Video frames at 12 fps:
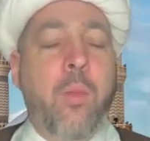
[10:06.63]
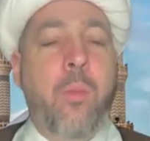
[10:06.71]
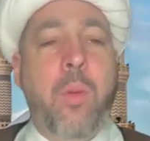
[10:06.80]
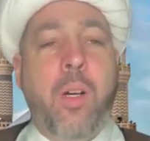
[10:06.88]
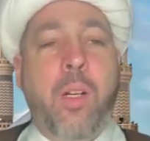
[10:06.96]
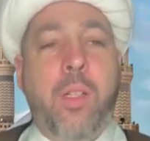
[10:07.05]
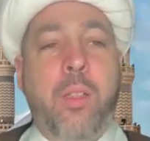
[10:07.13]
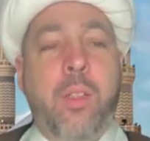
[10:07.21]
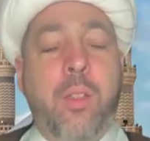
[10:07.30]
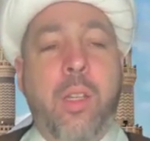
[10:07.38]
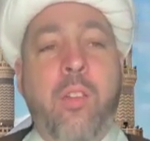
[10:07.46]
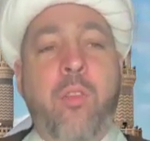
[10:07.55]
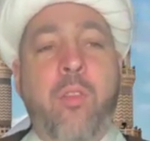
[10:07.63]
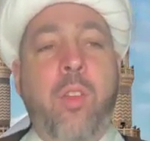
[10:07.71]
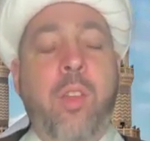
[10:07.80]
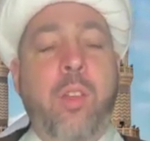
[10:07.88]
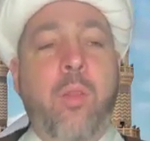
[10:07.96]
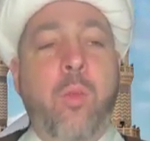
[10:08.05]
But if
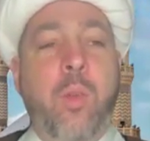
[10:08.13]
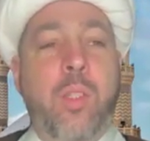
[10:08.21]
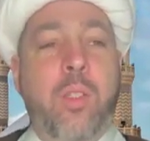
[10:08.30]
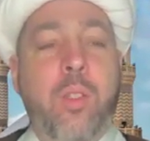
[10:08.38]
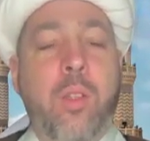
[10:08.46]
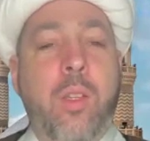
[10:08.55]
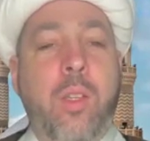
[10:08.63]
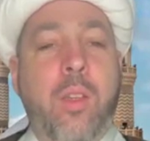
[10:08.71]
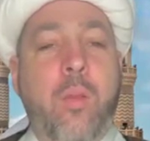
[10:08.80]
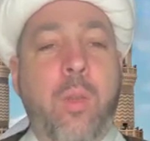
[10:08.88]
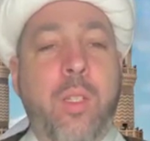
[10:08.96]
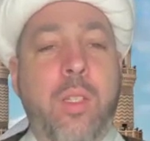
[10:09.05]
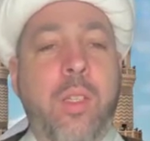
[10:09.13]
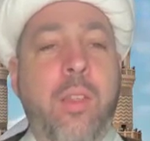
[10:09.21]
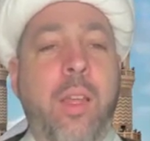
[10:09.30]
we see